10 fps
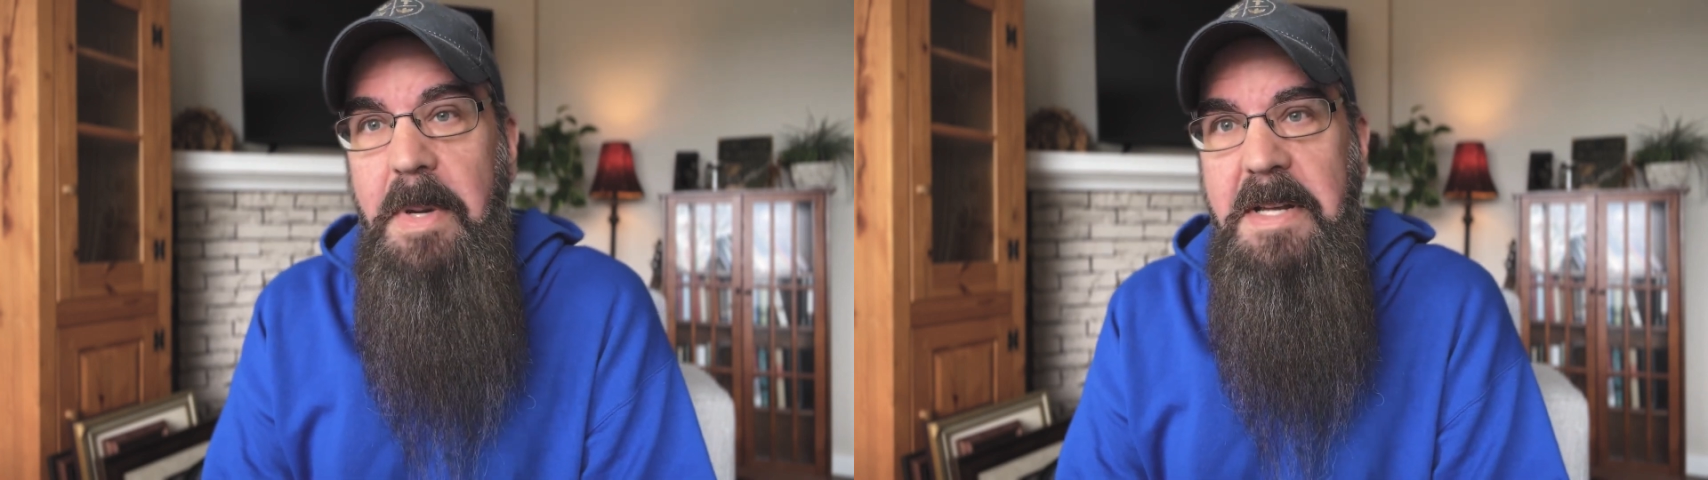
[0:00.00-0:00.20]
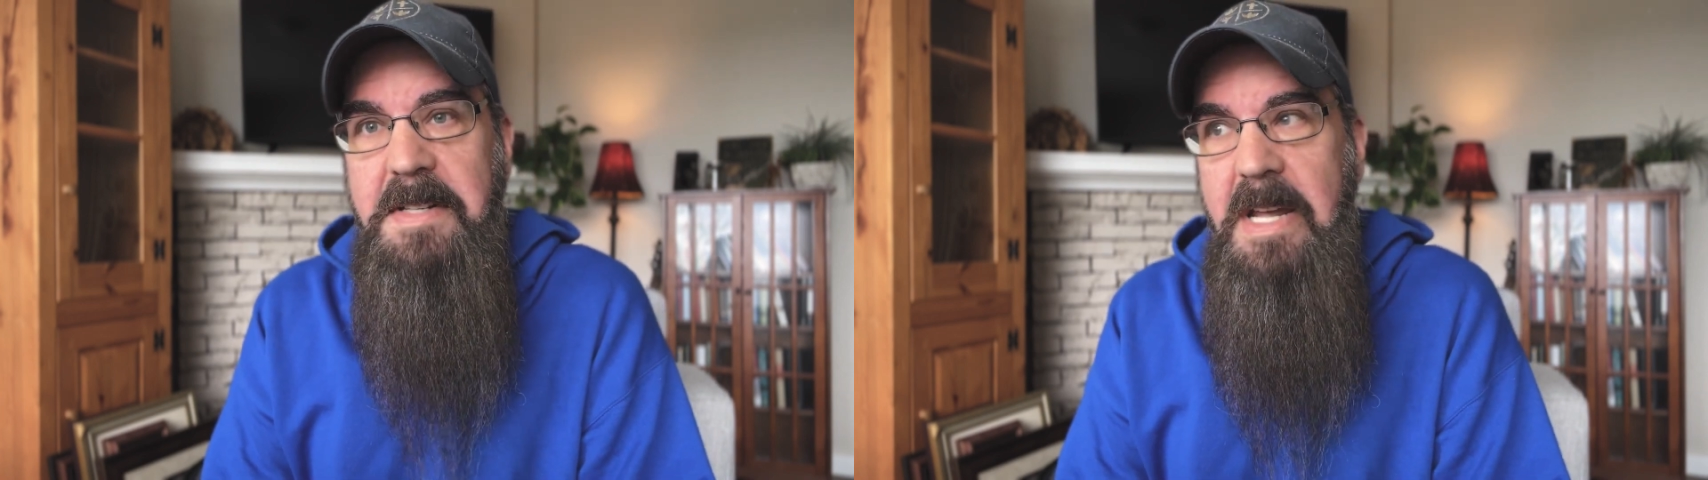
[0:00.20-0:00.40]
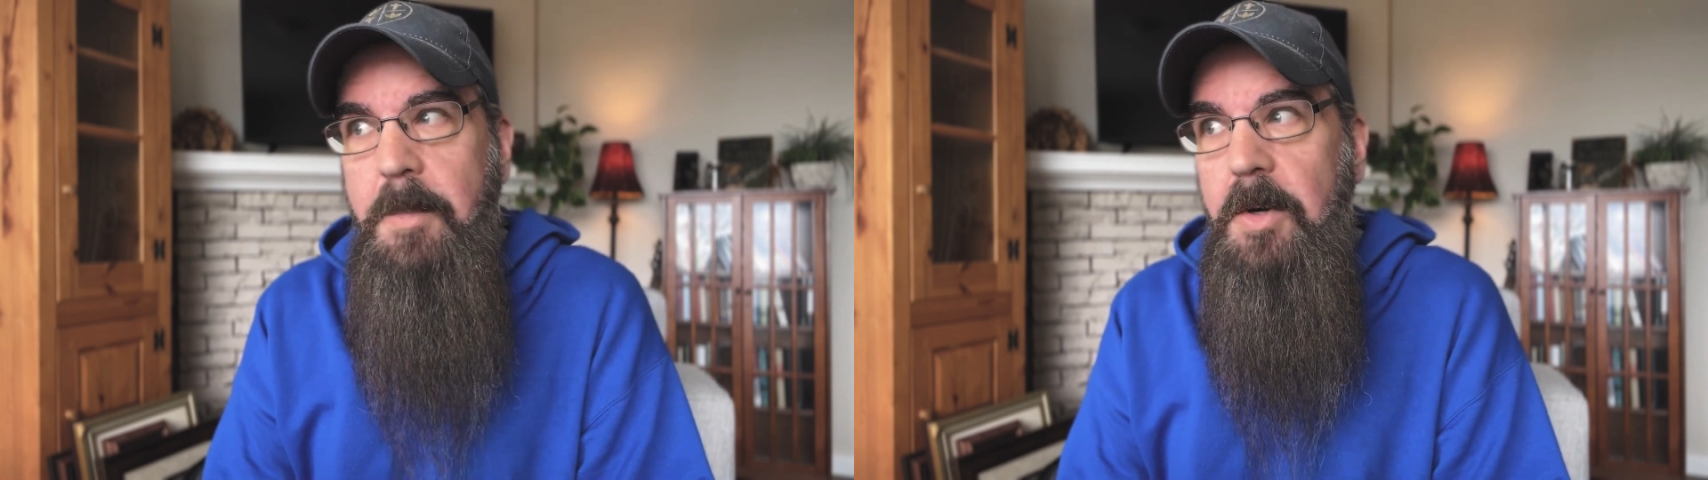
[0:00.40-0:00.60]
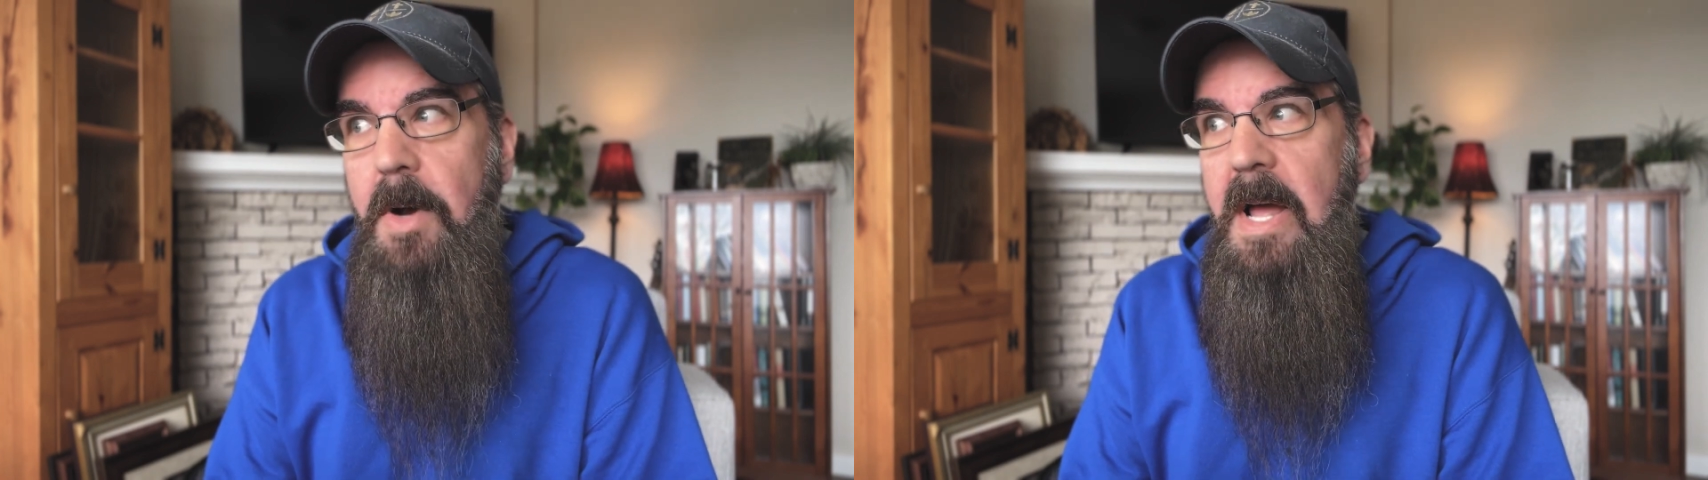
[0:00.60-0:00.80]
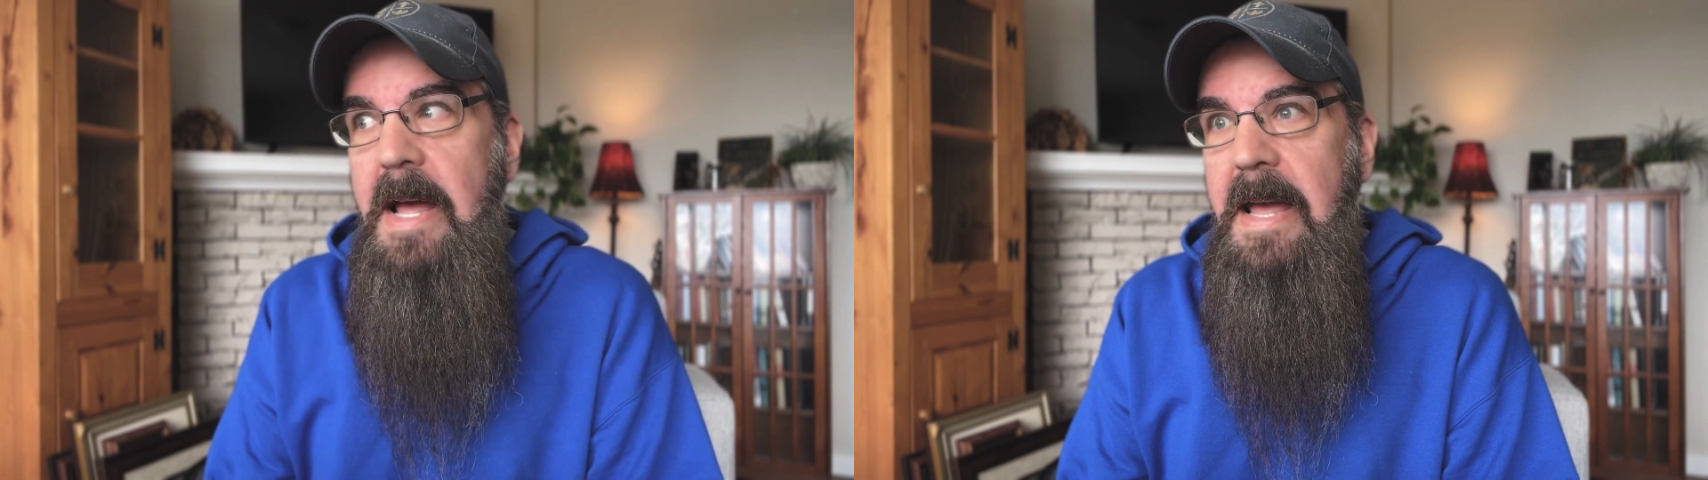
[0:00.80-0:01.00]
because
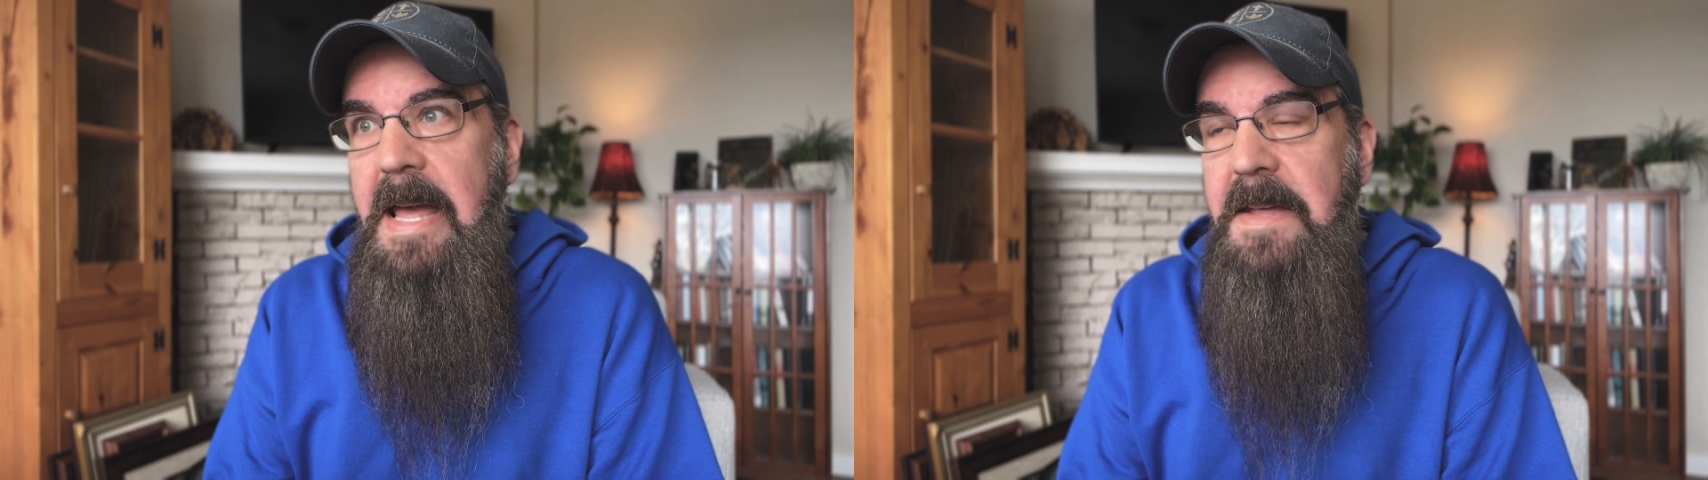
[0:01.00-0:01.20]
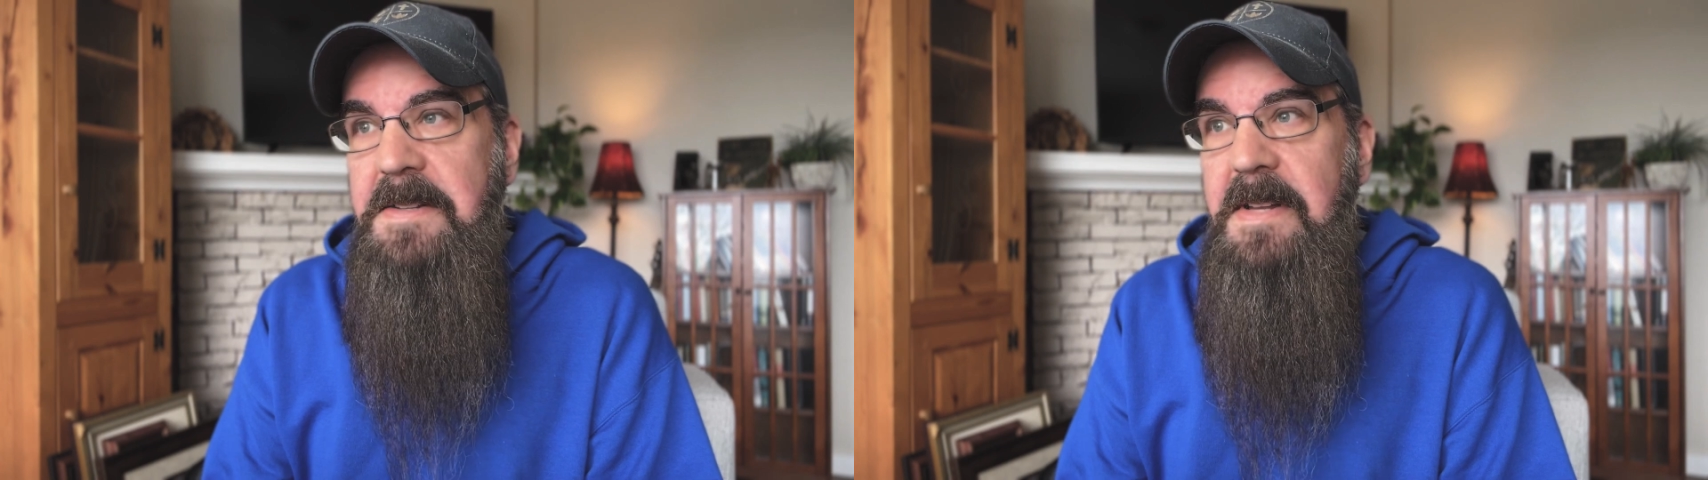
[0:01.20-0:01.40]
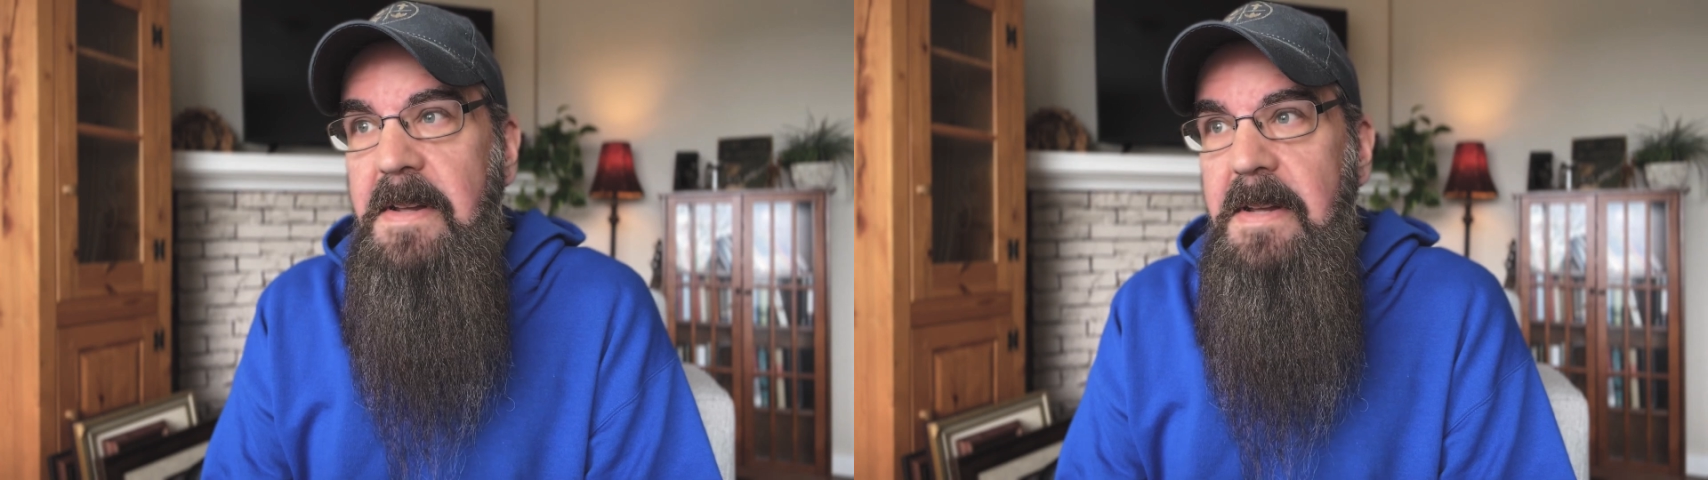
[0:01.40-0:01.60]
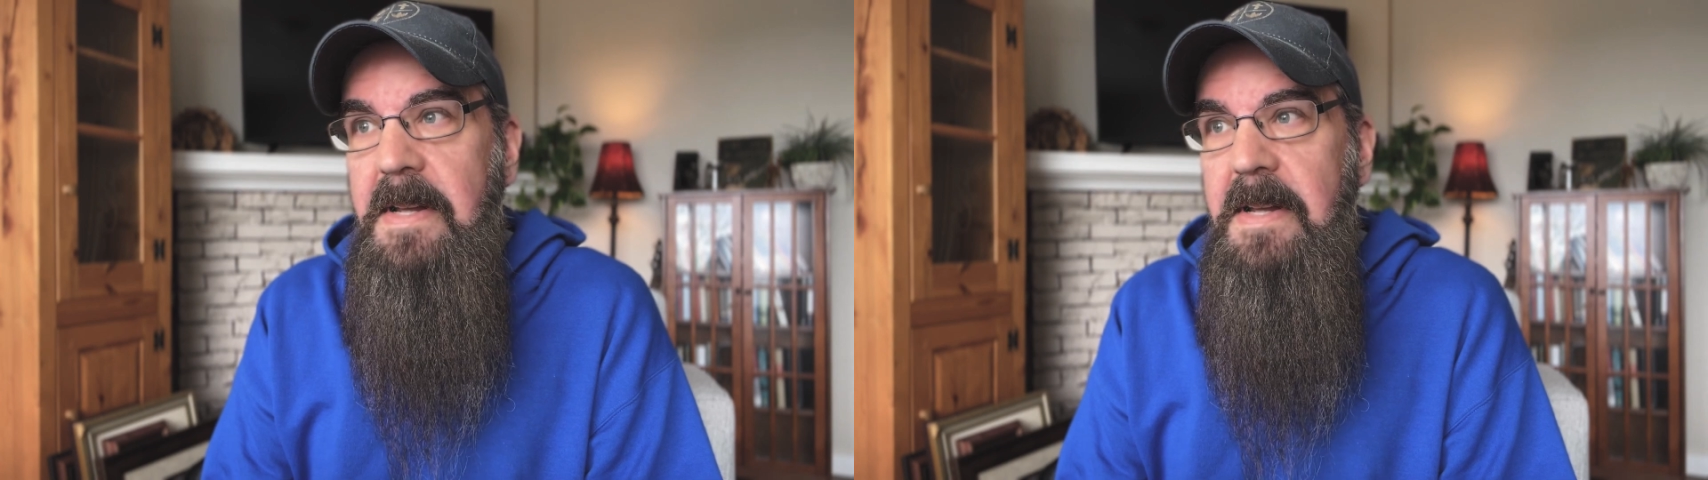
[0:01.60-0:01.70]
Hebrew is,